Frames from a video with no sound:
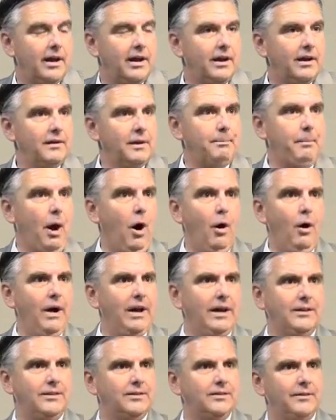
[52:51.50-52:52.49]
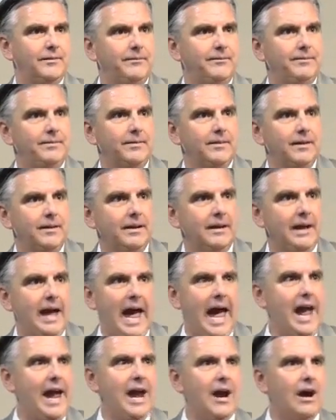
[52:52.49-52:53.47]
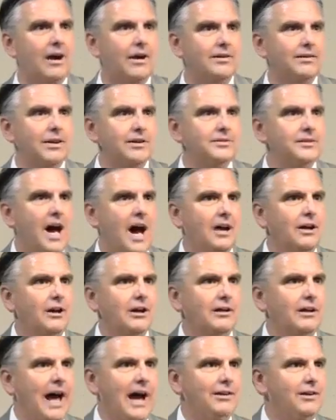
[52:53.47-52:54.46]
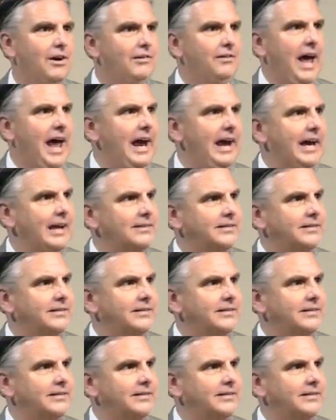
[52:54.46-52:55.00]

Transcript: The boys' hair does not look like their dad's.